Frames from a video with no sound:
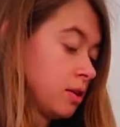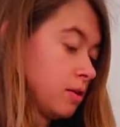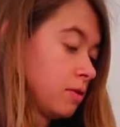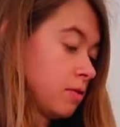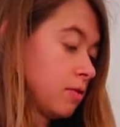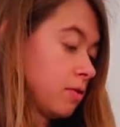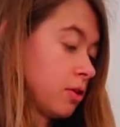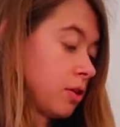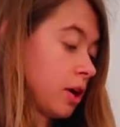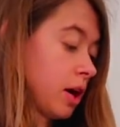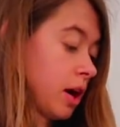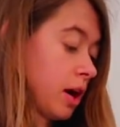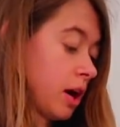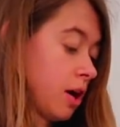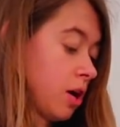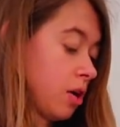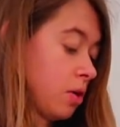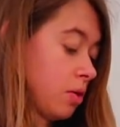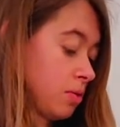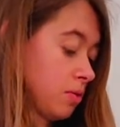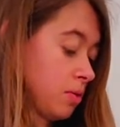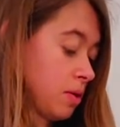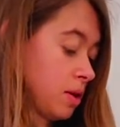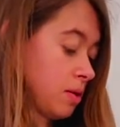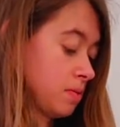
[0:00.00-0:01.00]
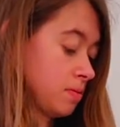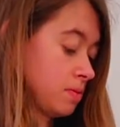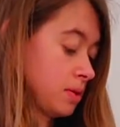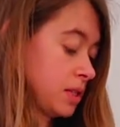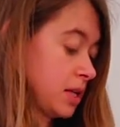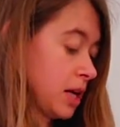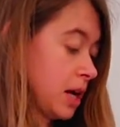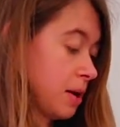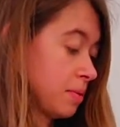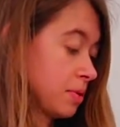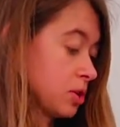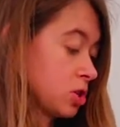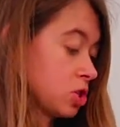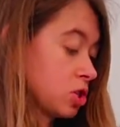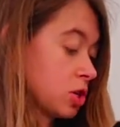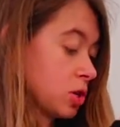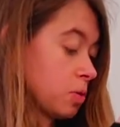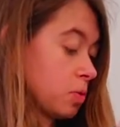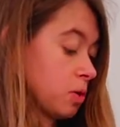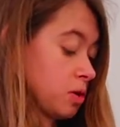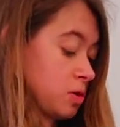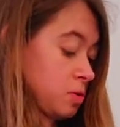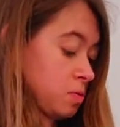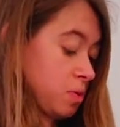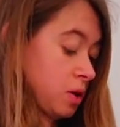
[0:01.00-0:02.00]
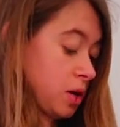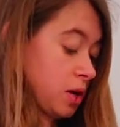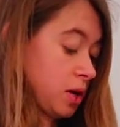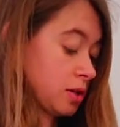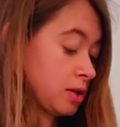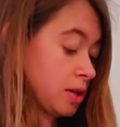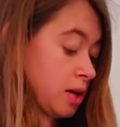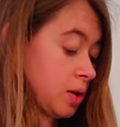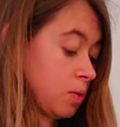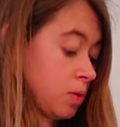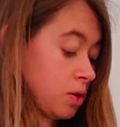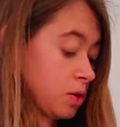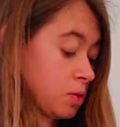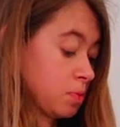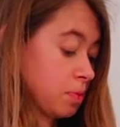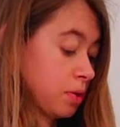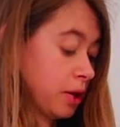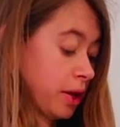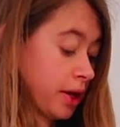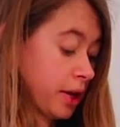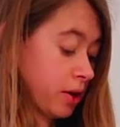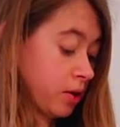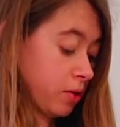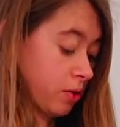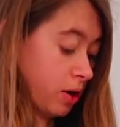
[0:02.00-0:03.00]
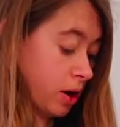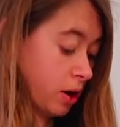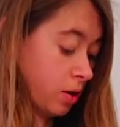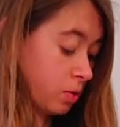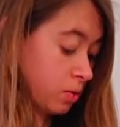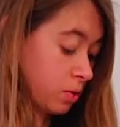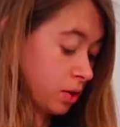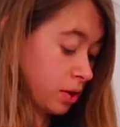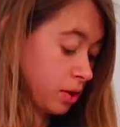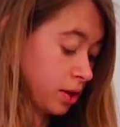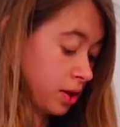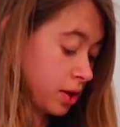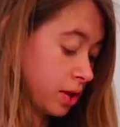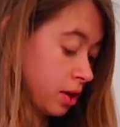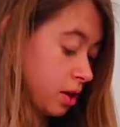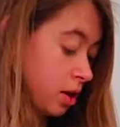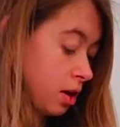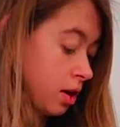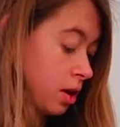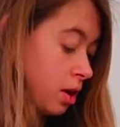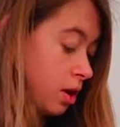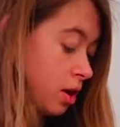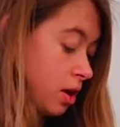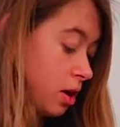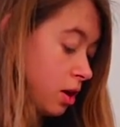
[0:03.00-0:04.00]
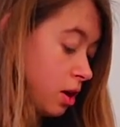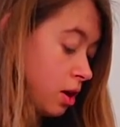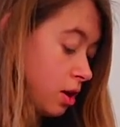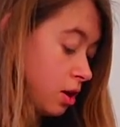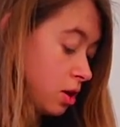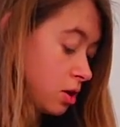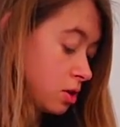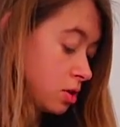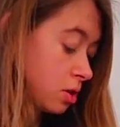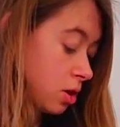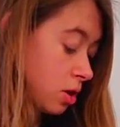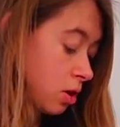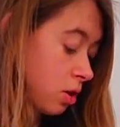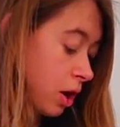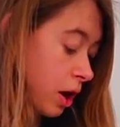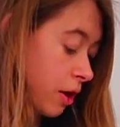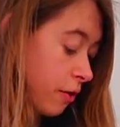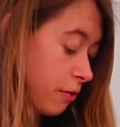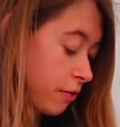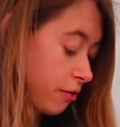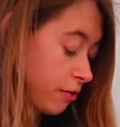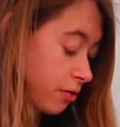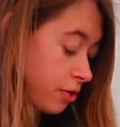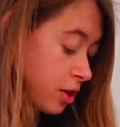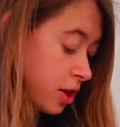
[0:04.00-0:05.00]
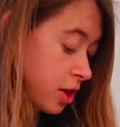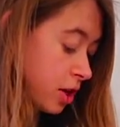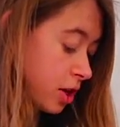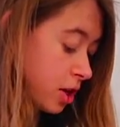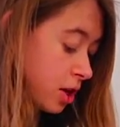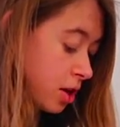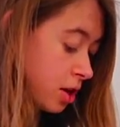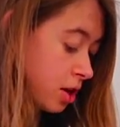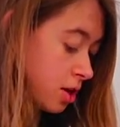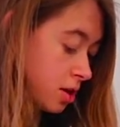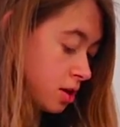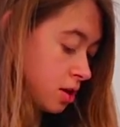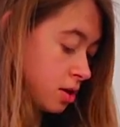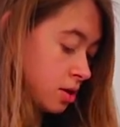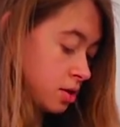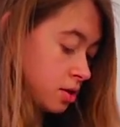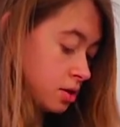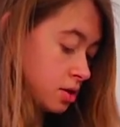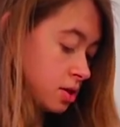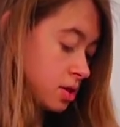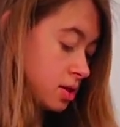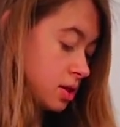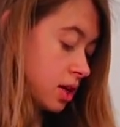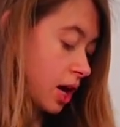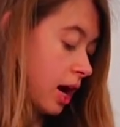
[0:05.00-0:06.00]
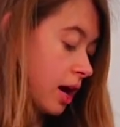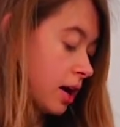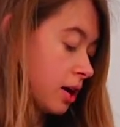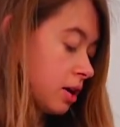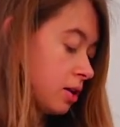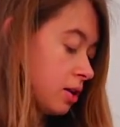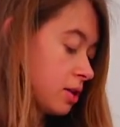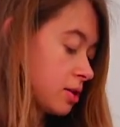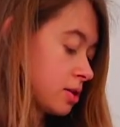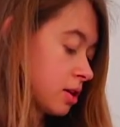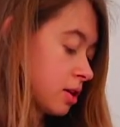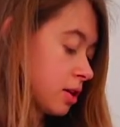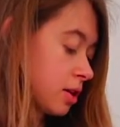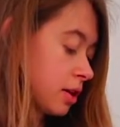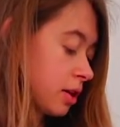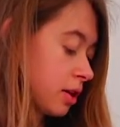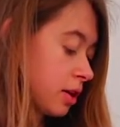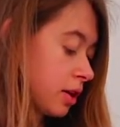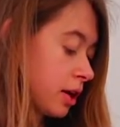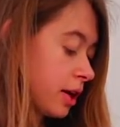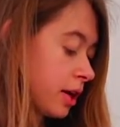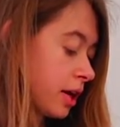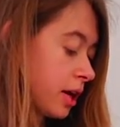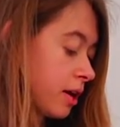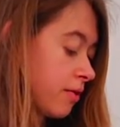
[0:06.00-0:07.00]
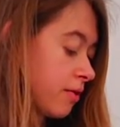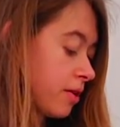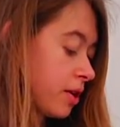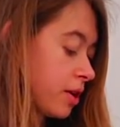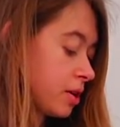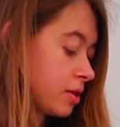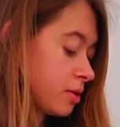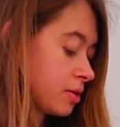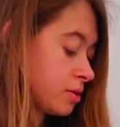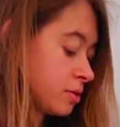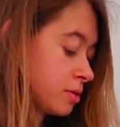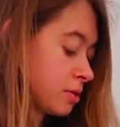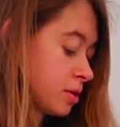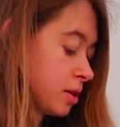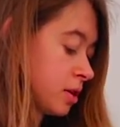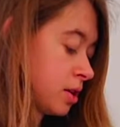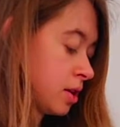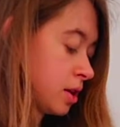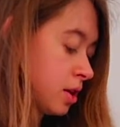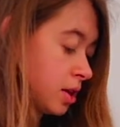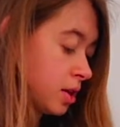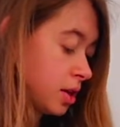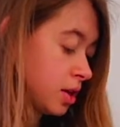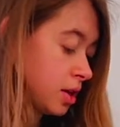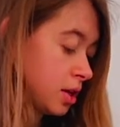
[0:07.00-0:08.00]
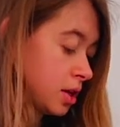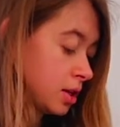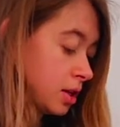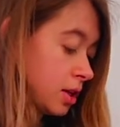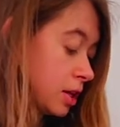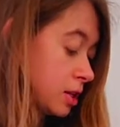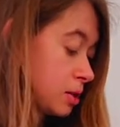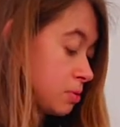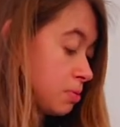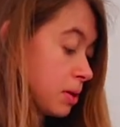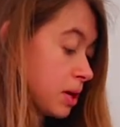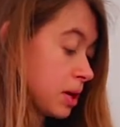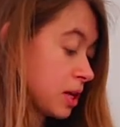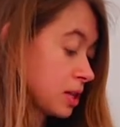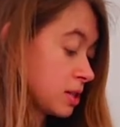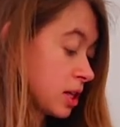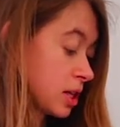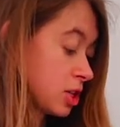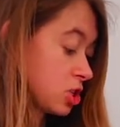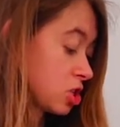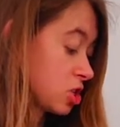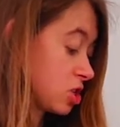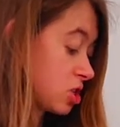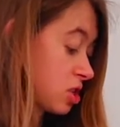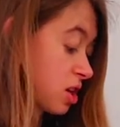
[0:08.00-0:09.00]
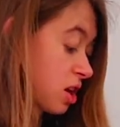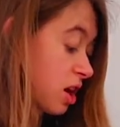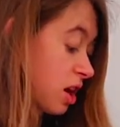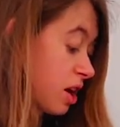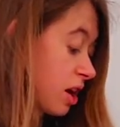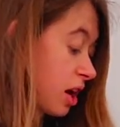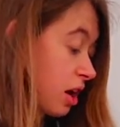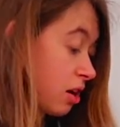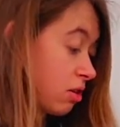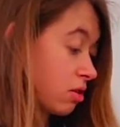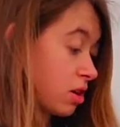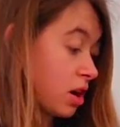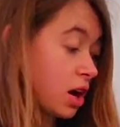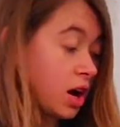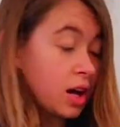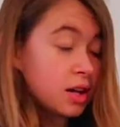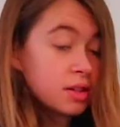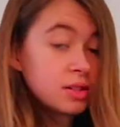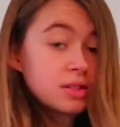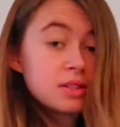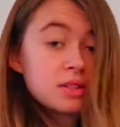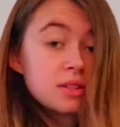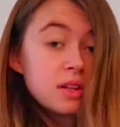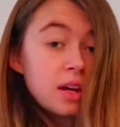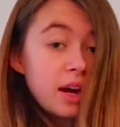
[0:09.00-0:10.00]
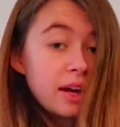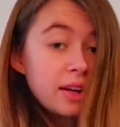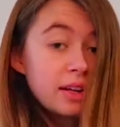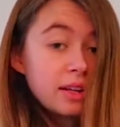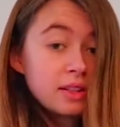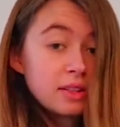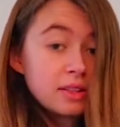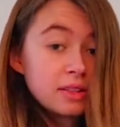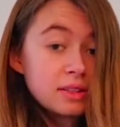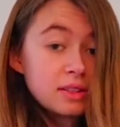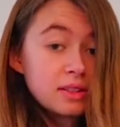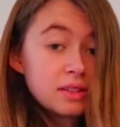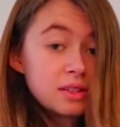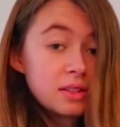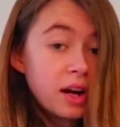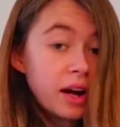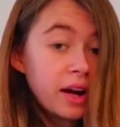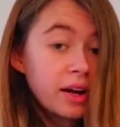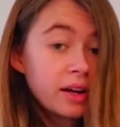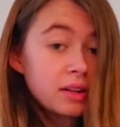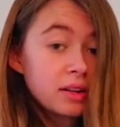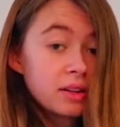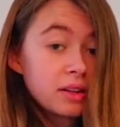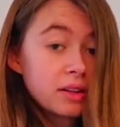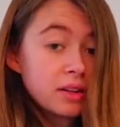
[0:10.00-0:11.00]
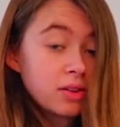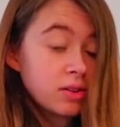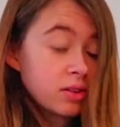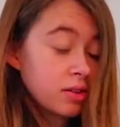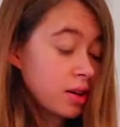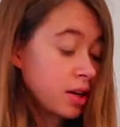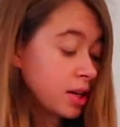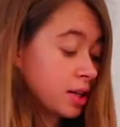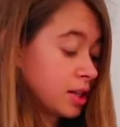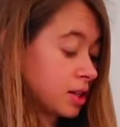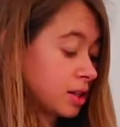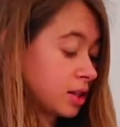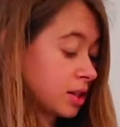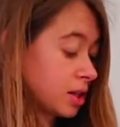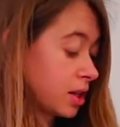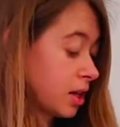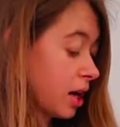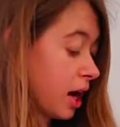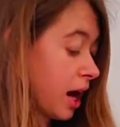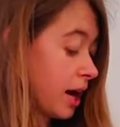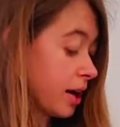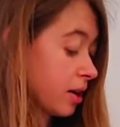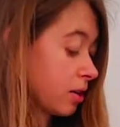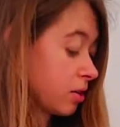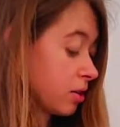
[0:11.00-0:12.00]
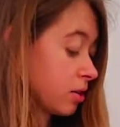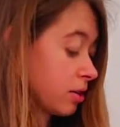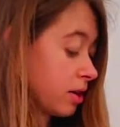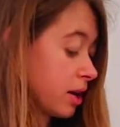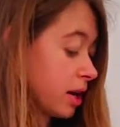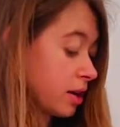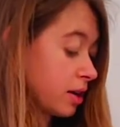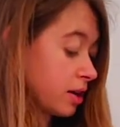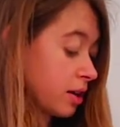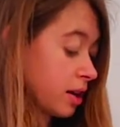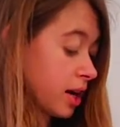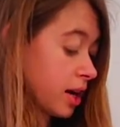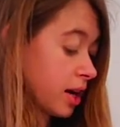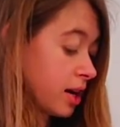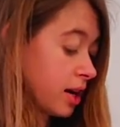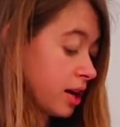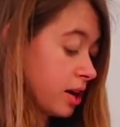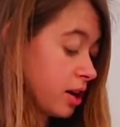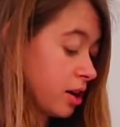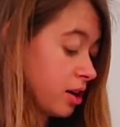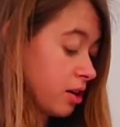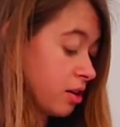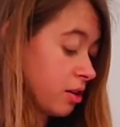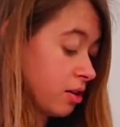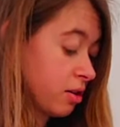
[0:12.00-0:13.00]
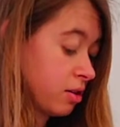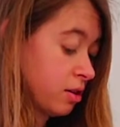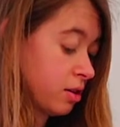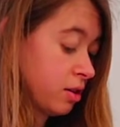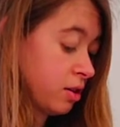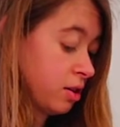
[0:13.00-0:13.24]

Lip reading: for how damaged it was because I was playing around with it. So if the style is a little uneven, that's because I just cut out knots. I didn't style it or anything. I don't know how to cut hair.